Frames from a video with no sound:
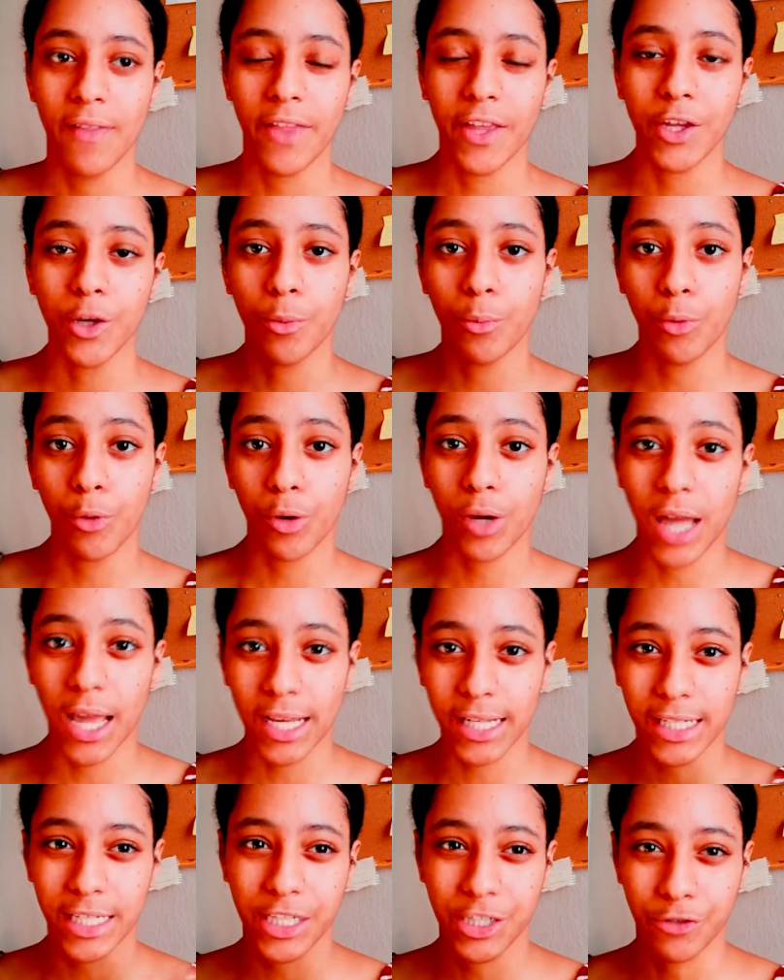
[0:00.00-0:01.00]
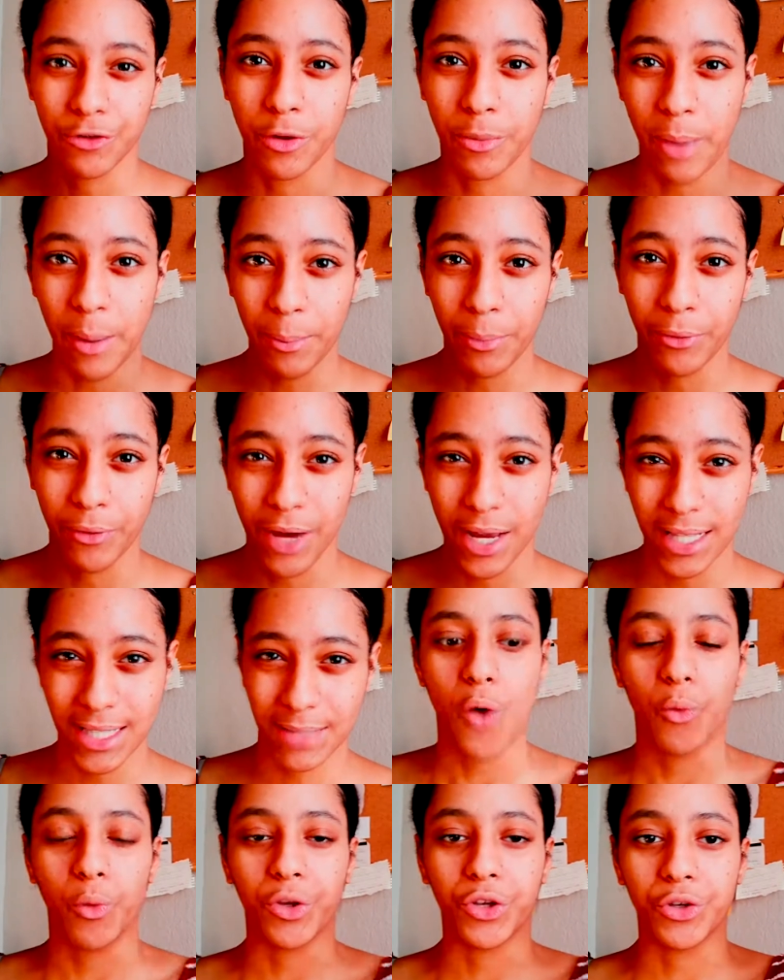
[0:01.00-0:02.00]
then you're more likely to remember it
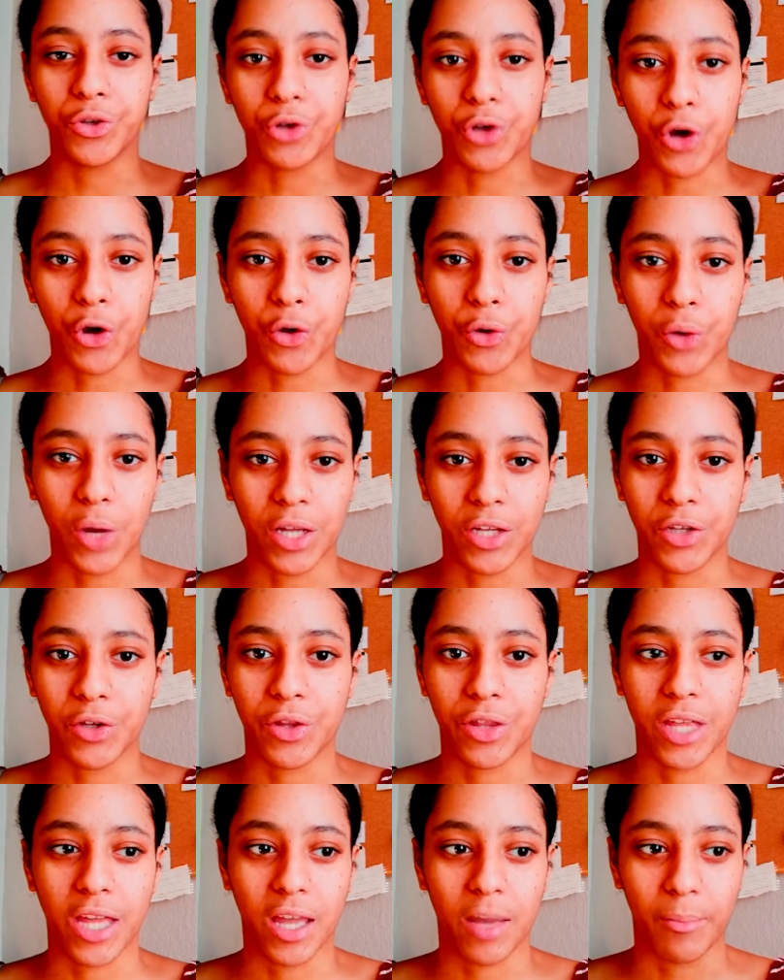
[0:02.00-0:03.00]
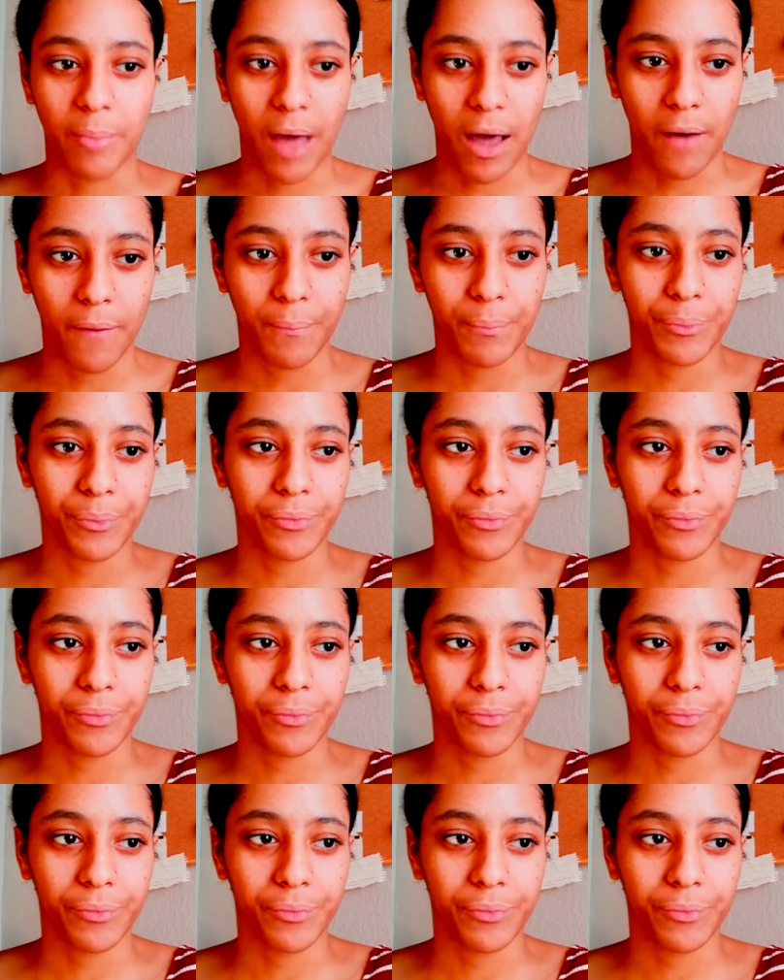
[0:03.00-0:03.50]
when you go and you think about,